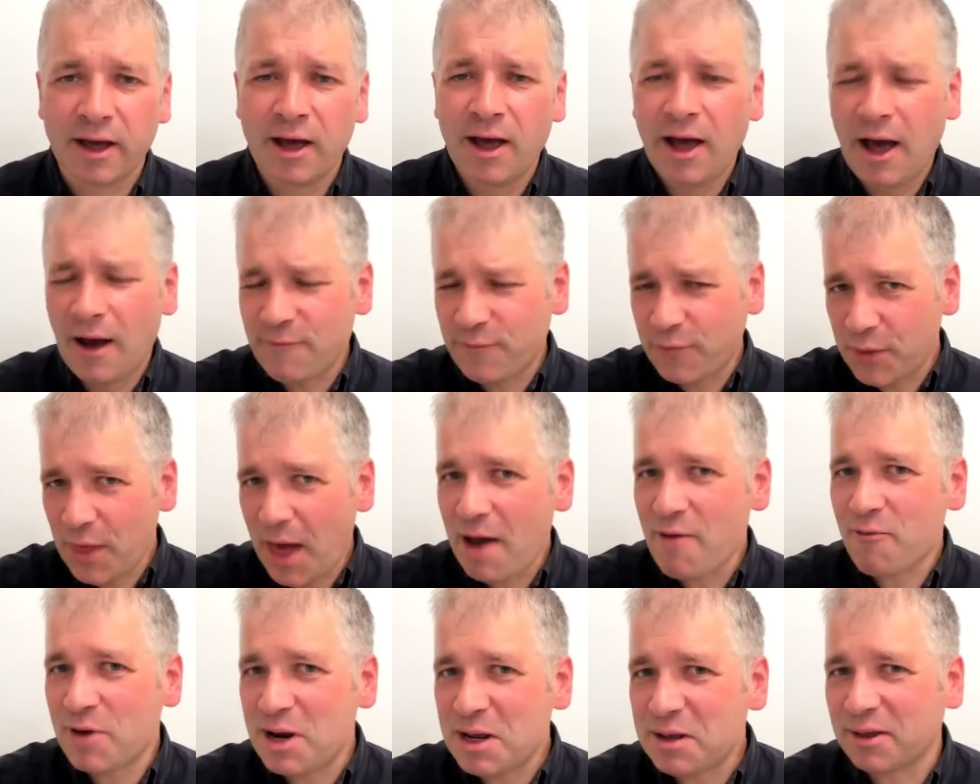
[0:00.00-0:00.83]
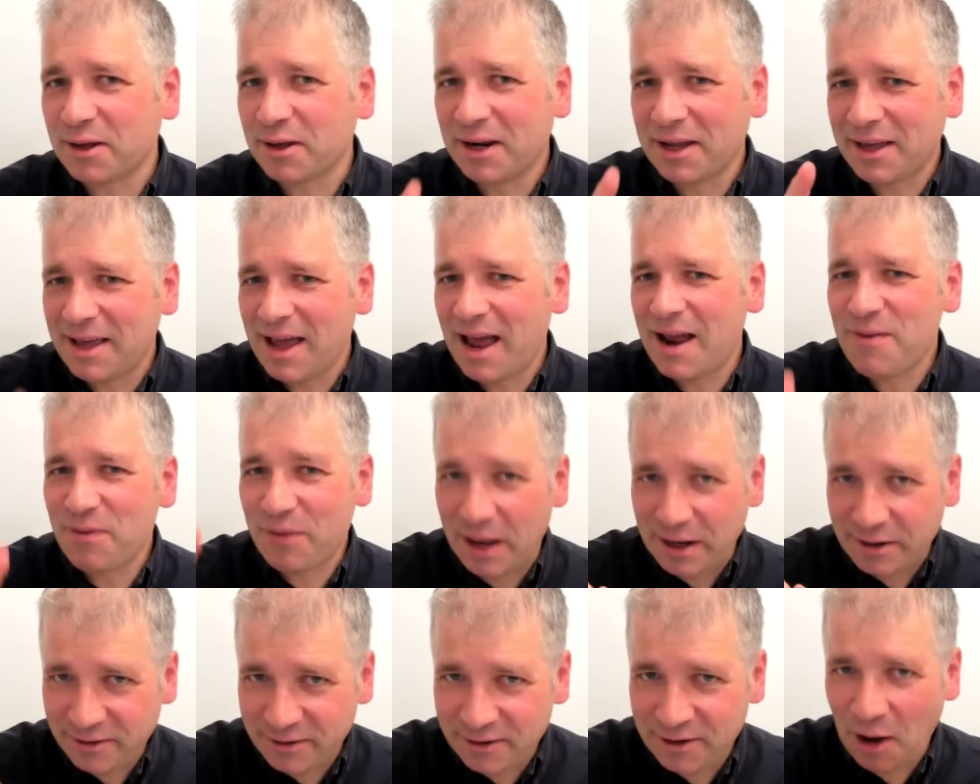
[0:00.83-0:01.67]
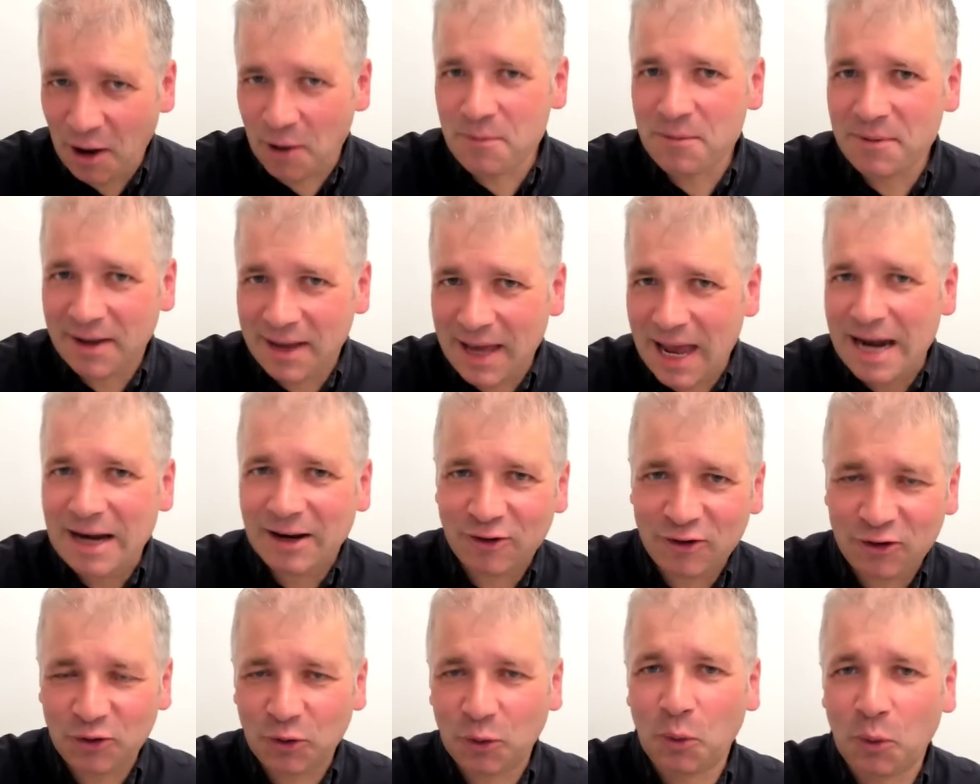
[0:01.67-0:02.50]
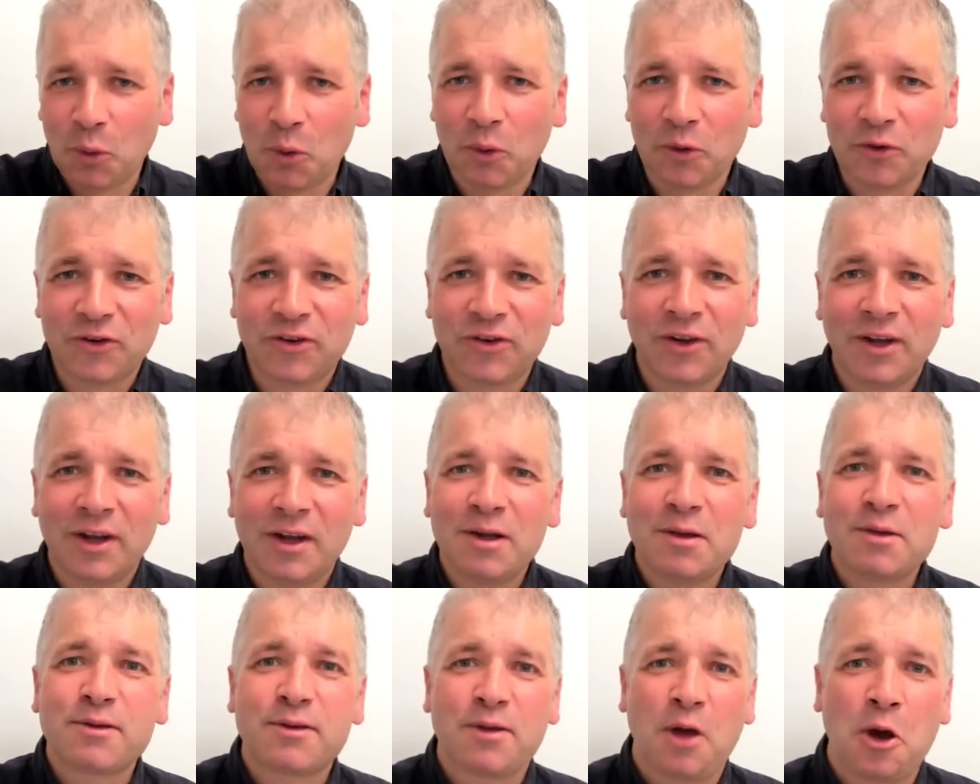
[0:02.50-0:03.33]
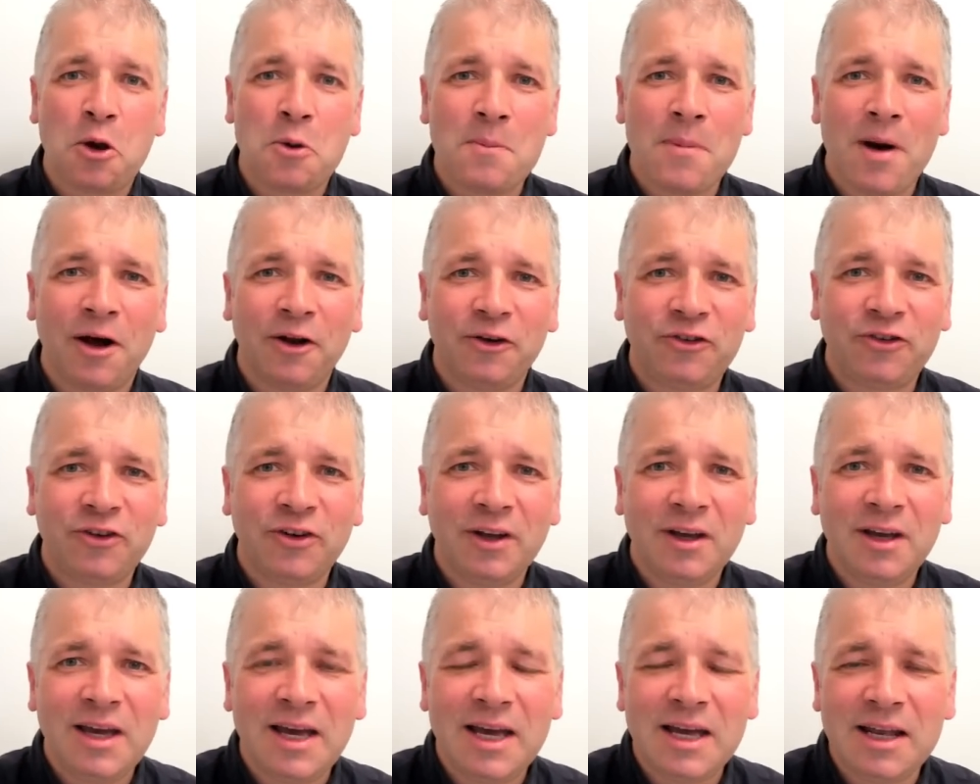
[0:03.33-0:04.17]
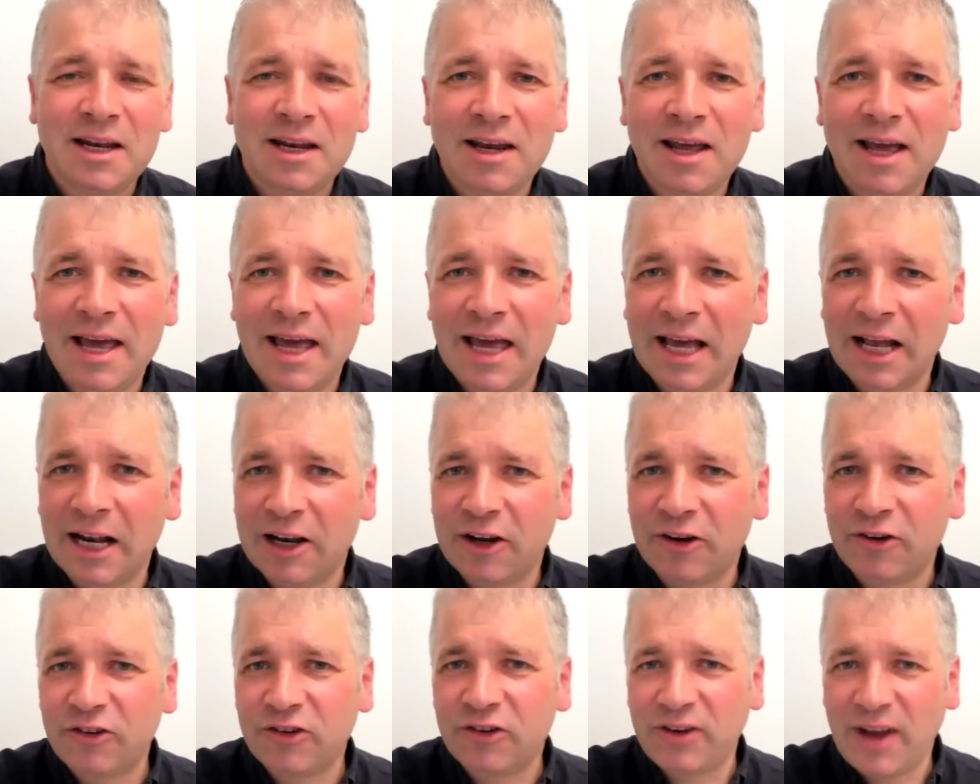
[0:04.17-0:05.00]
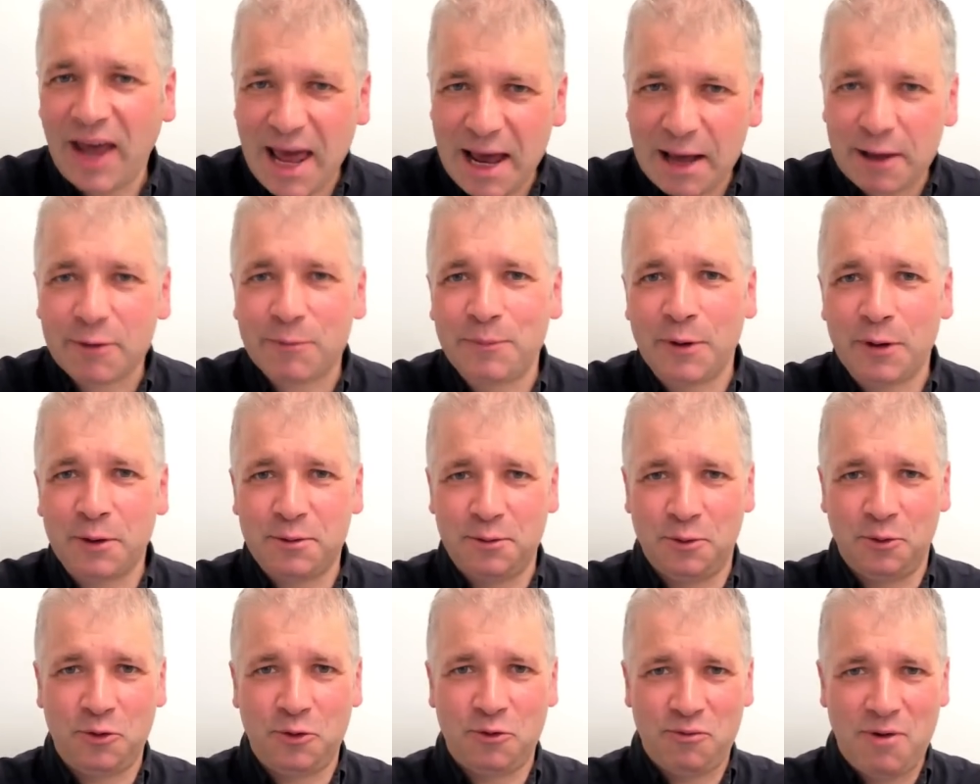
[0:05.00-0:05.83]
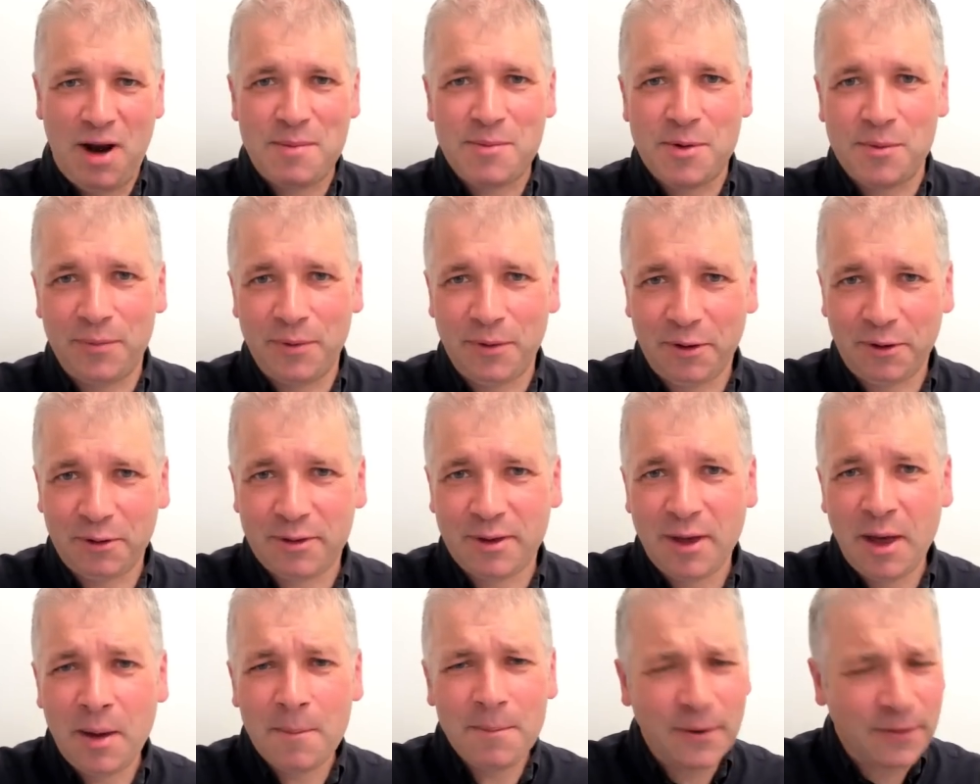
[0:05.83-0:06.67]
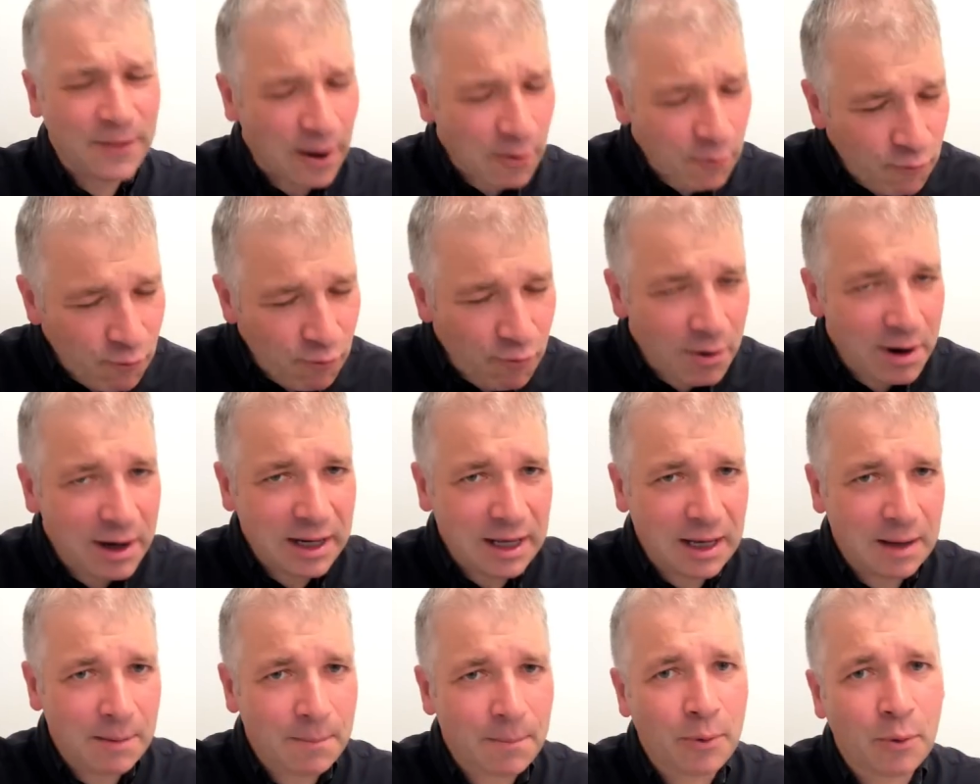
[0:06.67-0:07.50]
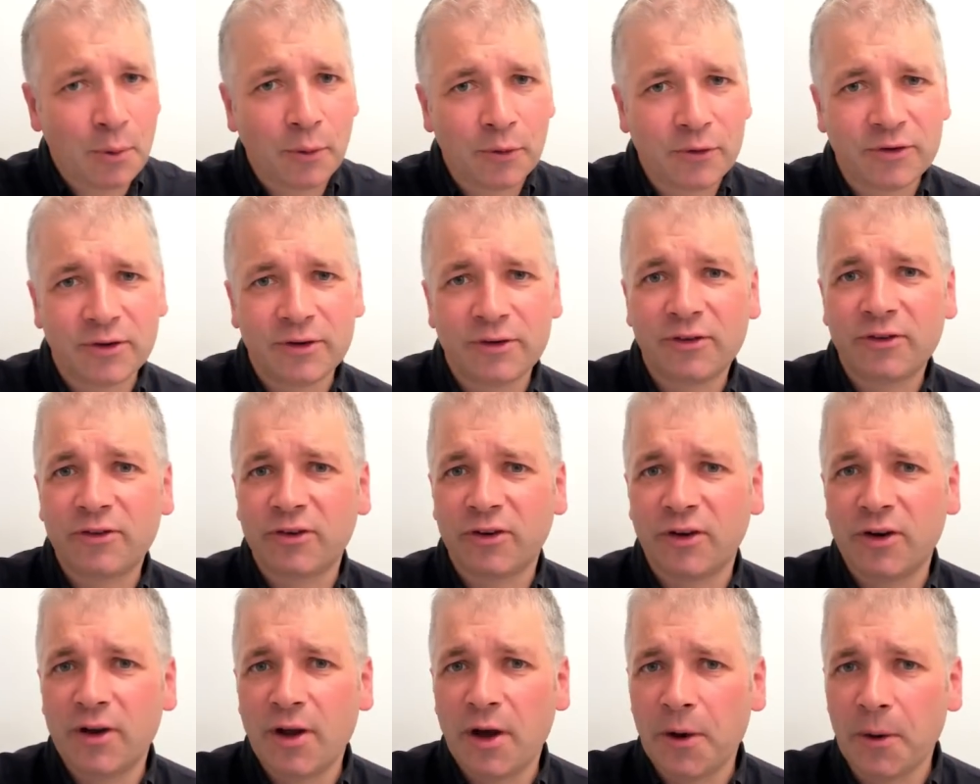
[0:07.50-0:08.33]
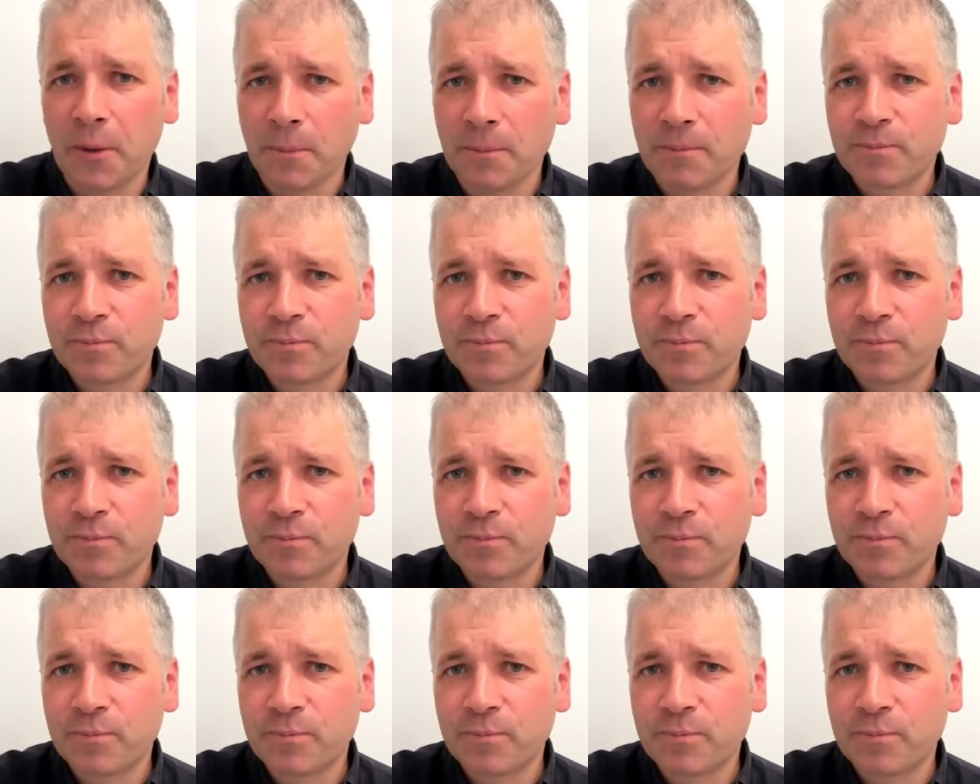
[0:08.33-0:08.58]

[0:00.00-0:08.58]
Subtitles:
And for that reason, again, they don't get taught so much in English textbooks or grammar books. But they're really important to know.